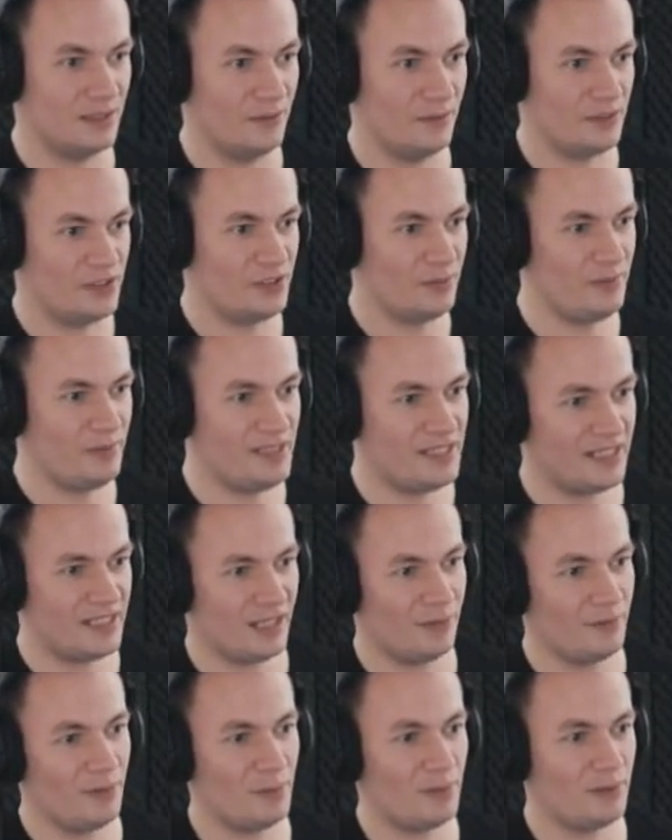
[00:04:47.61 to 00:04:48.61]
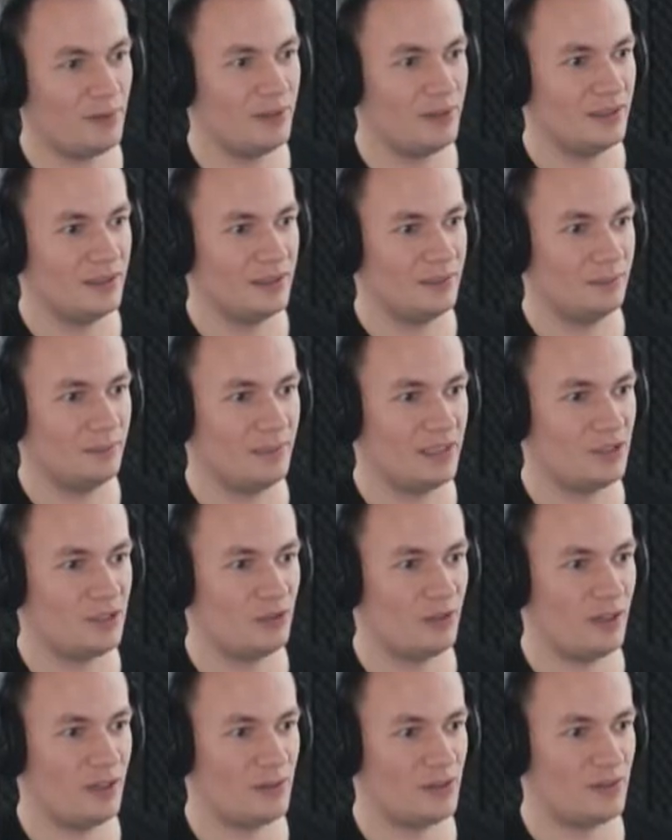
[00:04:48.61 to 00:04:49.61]
For some reason I remember my
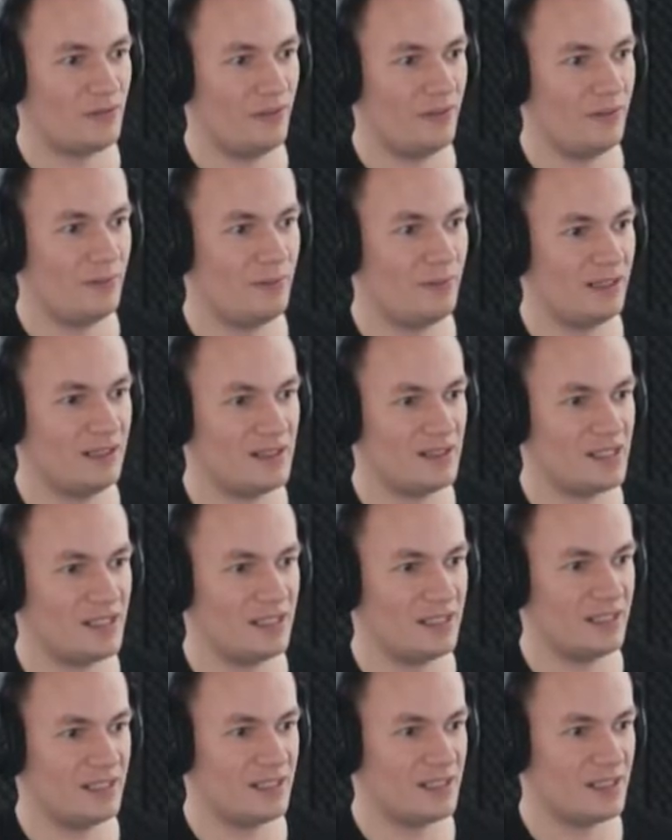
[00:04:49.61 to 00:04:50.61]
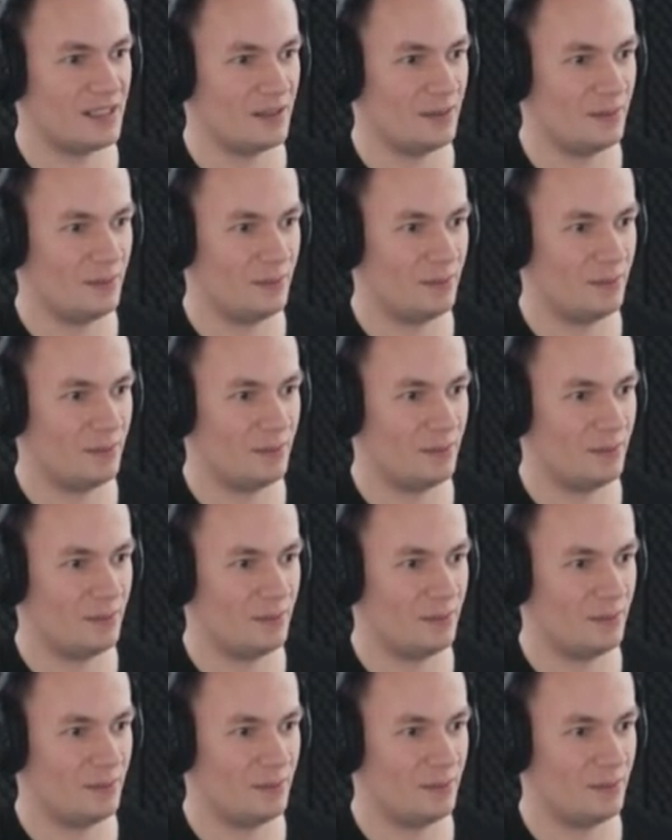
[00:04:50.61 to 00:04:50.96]
dreams very well on Sundays.